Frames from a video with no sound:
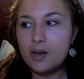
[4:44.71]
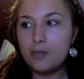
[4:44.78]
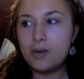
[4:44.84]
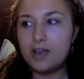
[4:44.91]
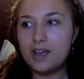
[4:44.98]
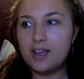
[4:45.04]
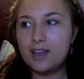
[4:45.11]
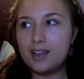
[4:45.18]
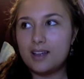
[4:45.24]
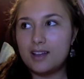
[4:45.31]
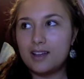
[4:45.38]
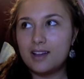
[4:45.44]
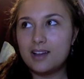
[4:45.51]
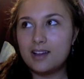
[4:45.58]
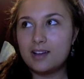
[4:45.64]
We,
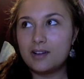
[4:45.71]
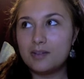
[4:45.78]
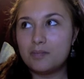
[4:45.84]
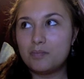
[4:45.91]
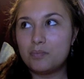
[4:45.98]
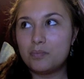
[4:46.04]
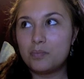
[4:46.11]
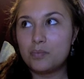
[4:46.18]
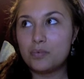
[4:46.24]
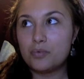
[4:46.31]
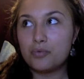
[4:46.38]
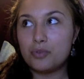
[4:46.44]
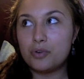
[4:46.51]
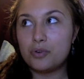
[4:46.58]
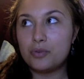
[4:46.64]

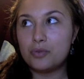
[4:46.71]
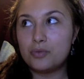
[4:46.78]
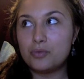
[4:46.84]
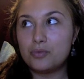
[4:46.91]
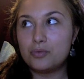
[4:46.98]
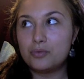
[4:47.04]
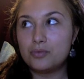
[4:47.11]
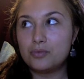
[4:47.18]
through